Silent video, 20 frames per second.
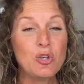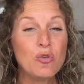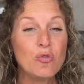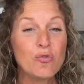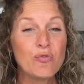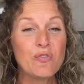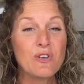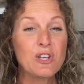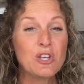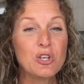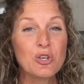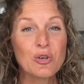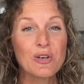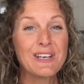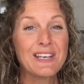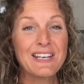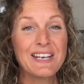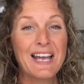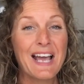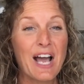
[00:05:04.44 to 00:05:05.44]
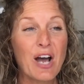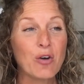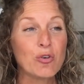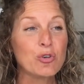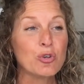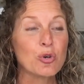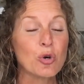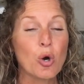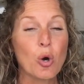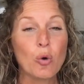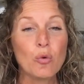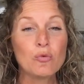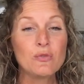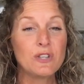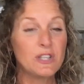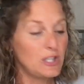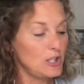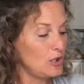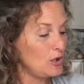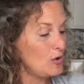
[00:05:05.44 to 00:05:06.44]
you figure it out, you're
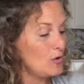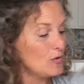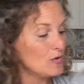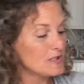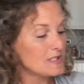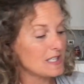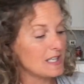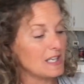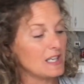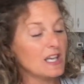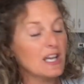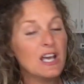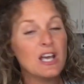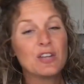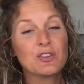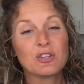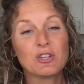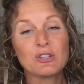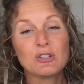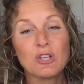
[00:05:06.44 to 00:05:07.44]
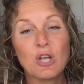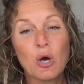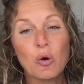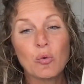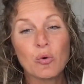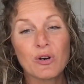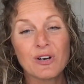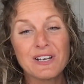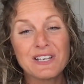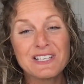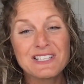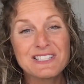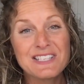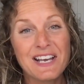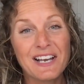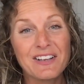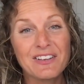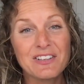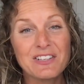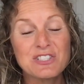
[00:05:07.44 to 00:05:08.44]
only using the lower
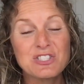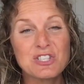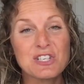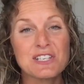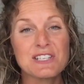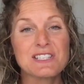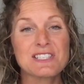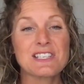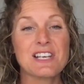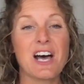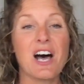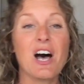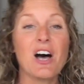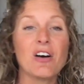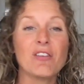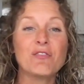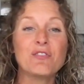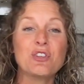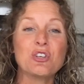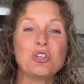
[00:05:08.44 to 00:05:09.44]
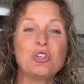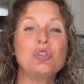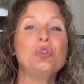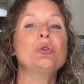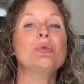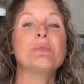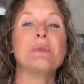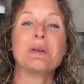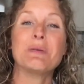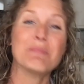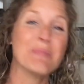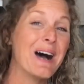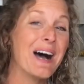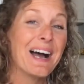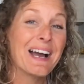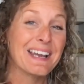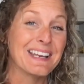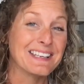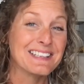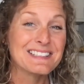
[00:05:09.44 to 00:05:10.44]
intelligence of the human
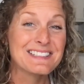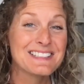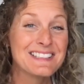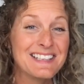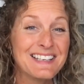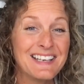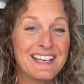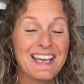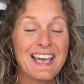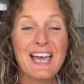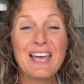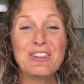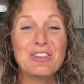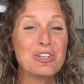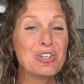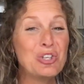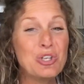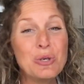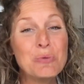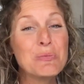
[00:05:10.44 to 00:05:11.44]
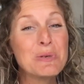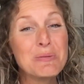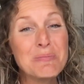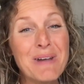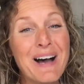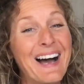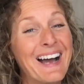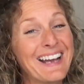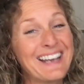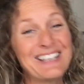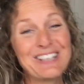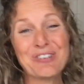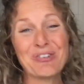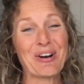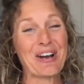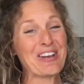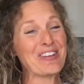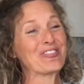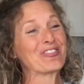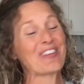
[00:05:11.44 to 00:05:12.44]
mind. And the human mind,
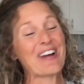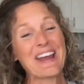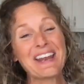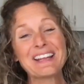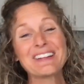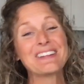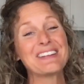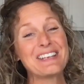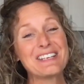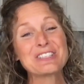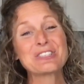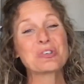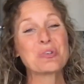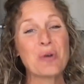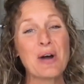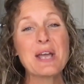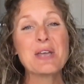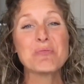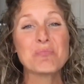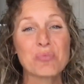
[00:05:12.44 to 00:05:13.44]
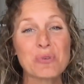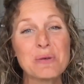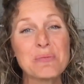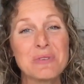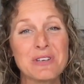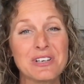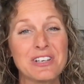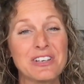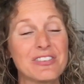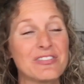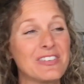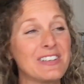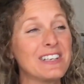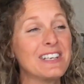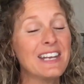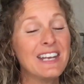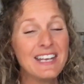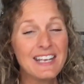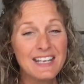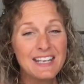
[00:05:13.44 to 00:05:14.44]
quite frankly, is quite primitive
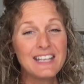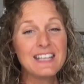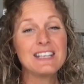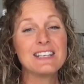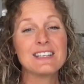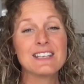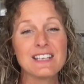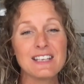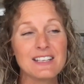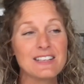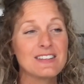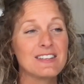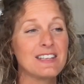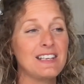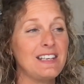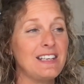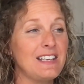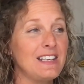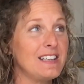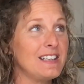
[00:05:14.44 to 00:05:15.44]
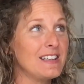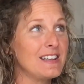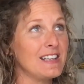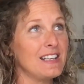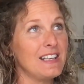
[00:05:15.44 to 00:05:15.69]
in the